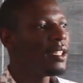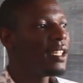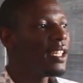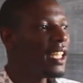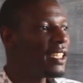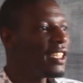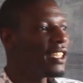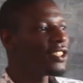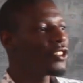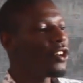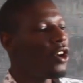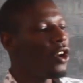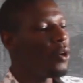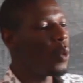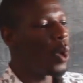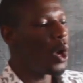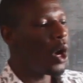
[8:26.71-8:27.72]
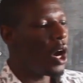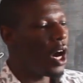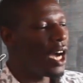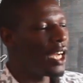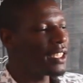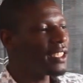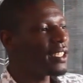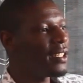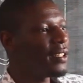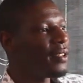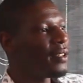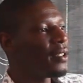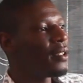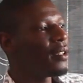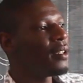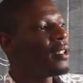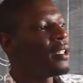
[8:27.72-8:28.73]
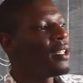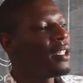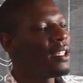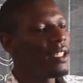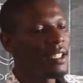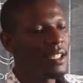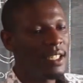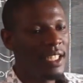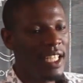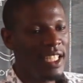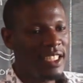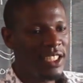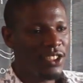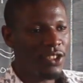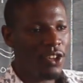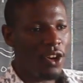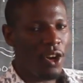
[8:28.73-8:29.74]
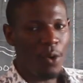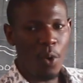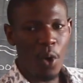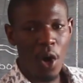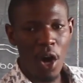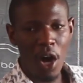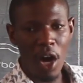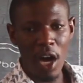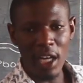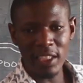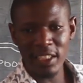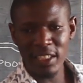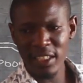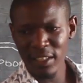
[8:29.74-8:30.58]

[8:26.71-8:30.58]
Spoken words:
This is called what? This is called what?